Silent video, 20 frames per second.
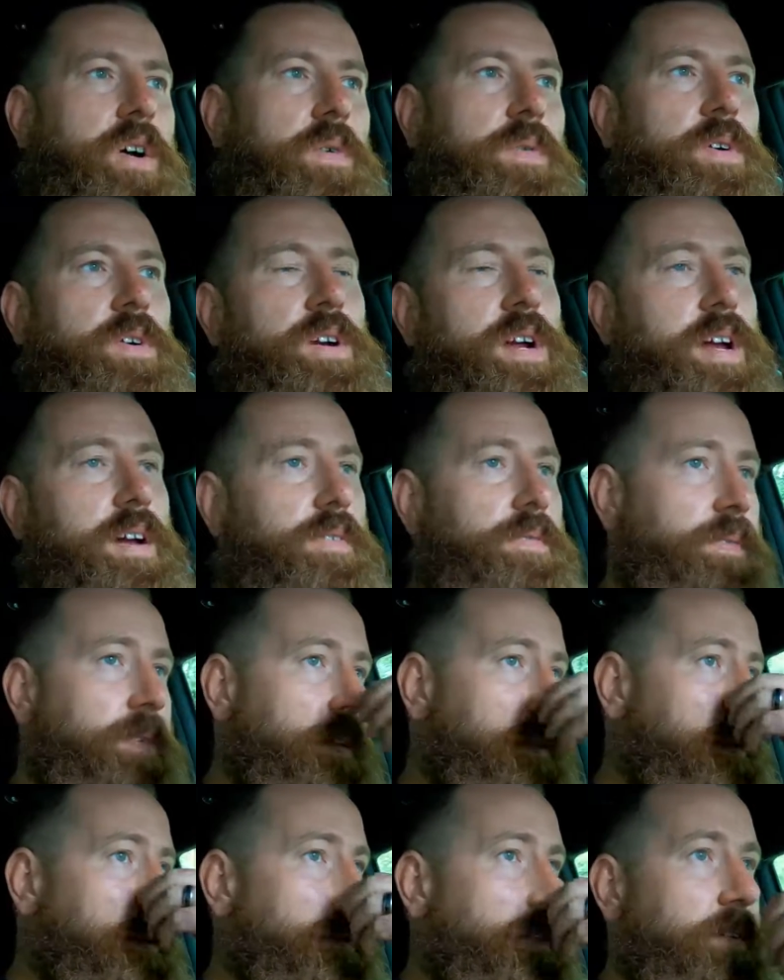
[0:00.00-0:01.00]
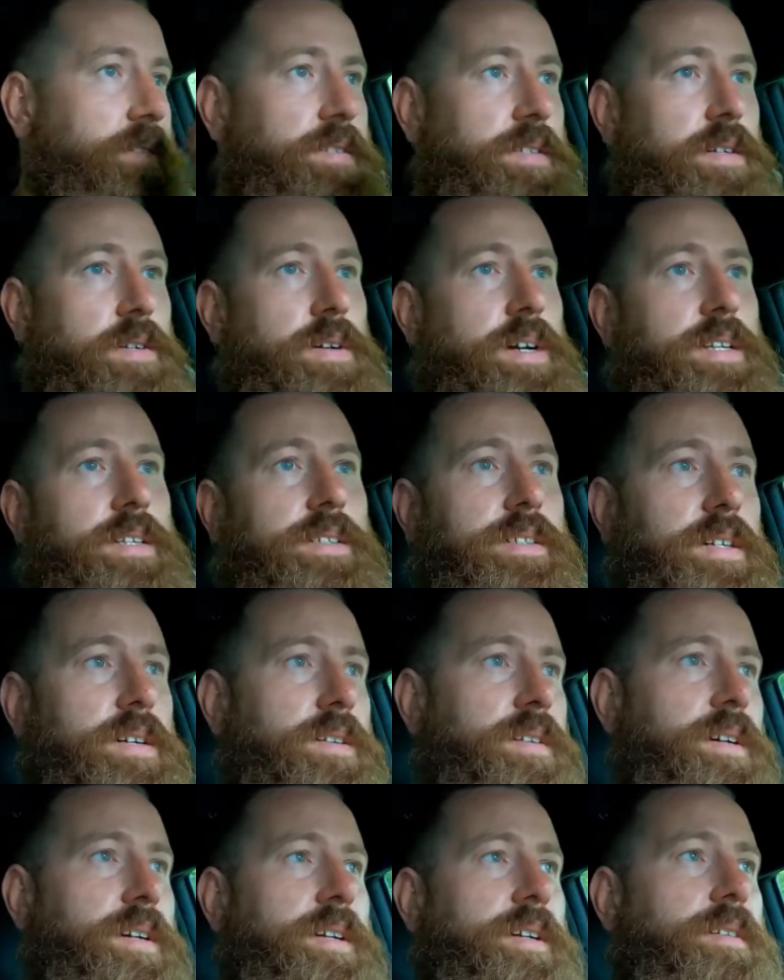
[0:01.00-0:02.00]
overdrive, so I just
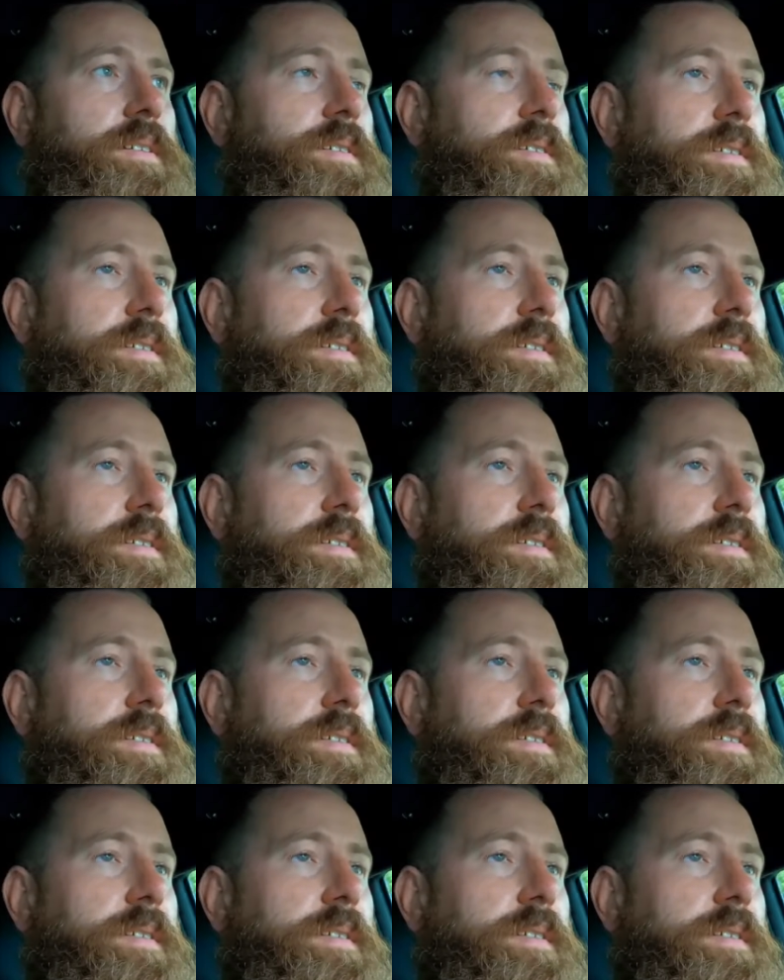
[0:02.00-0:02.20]
call it like